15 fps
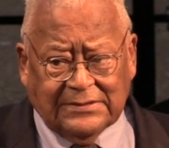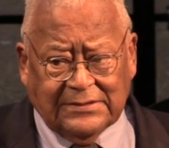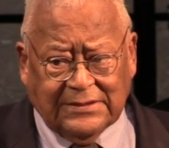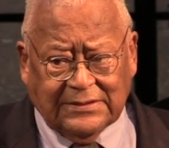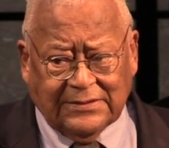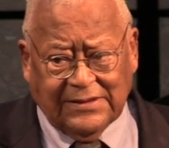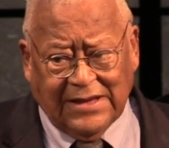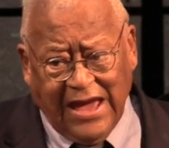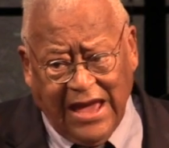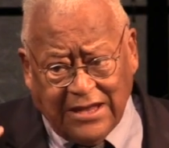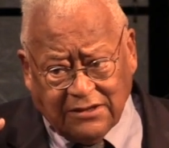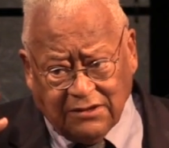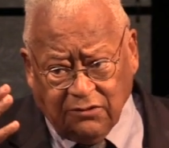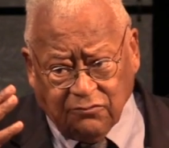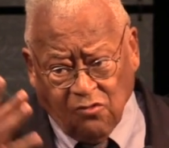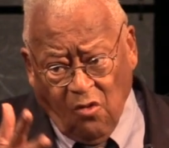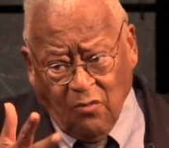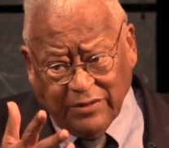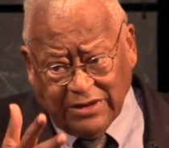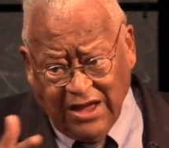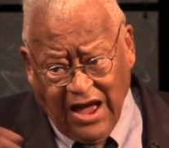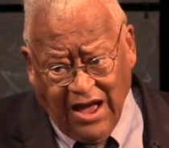that the
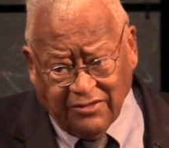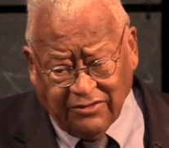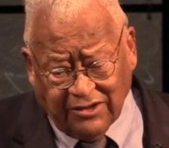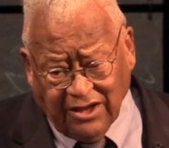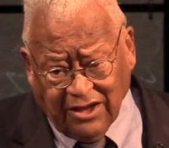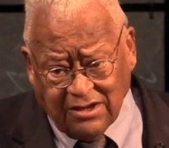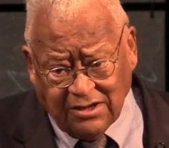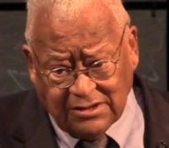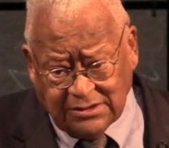anti-Roman Catholic